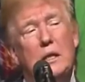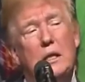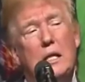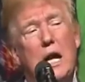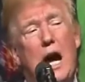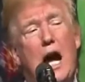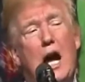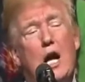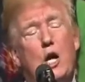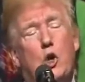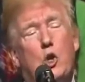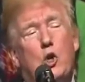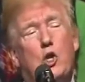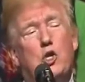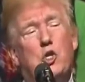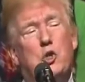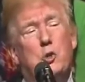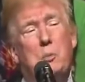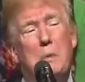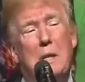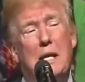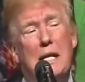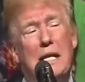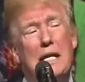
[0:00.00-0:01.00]

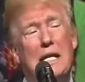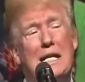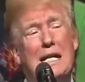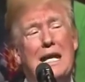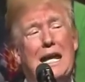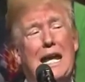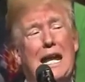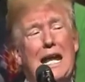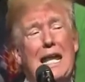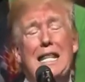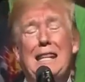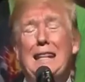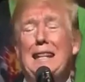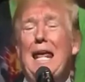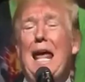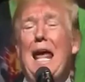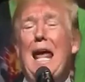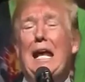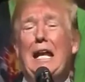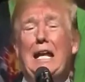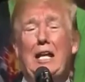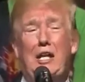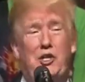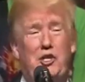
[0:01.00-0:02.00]
Congressman Keith
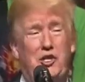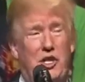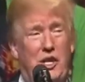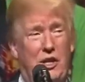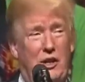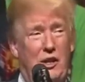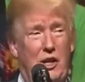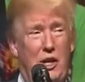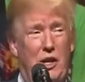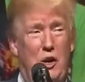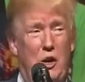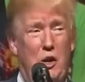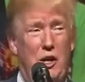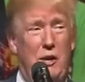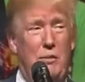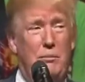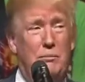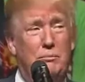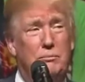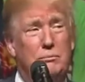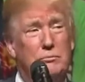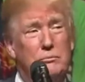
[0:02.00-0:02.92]
Ellison, you know him?